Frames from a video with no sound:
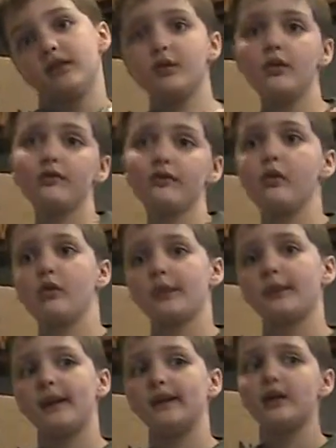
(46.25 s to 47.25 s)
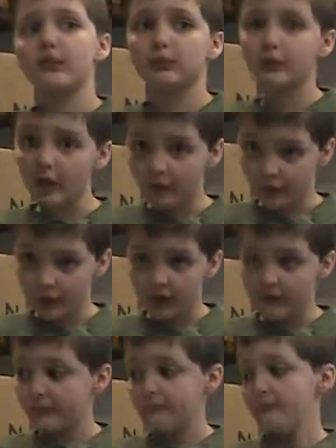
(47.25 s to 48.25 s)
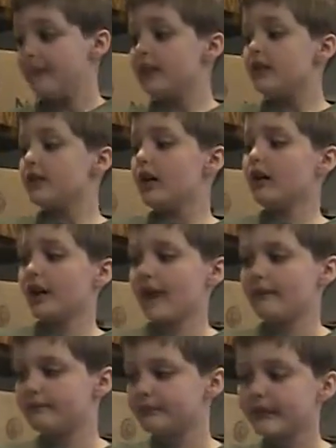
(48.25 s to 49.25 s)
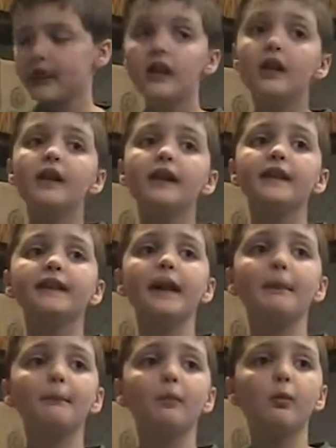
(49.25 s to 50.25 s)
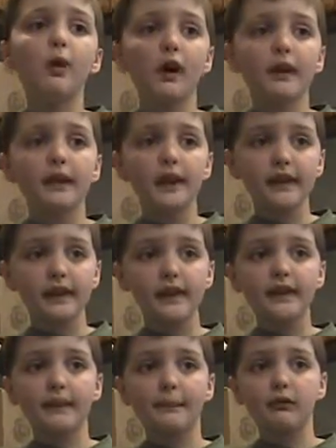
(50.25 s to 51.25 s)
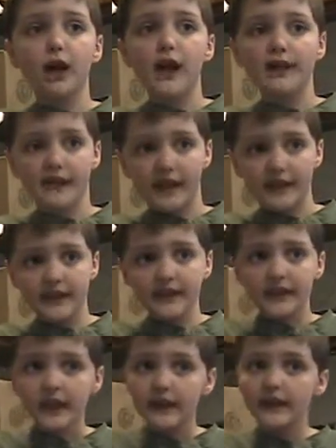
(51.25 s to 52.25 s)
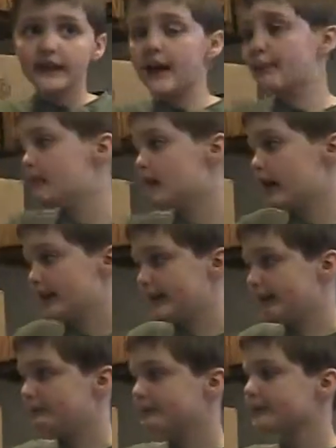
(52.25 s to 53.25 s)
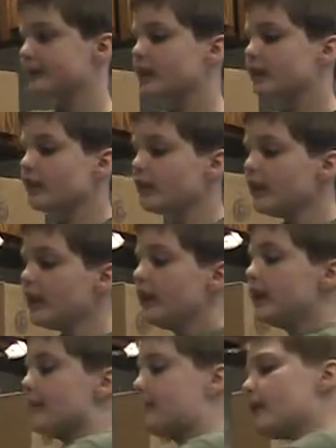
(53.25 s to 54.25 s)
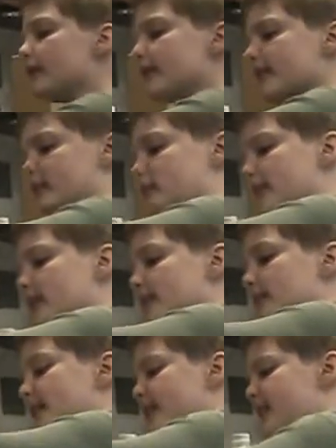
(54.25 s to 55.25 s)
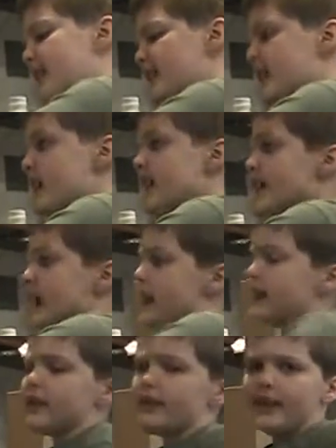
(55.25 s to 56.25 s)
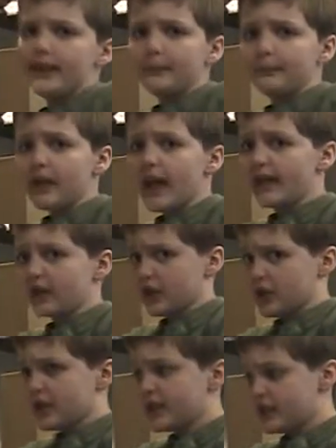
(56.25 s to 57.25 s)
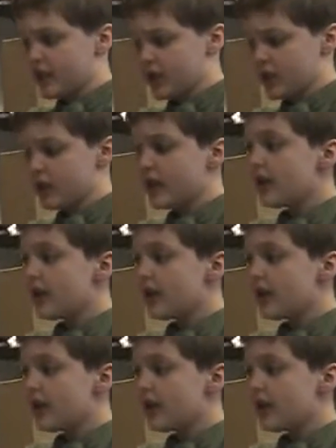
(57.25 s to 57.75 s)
of course my little brother. Okay. Step 1. Here's the process. Step 1. You put the green peas into this blender here.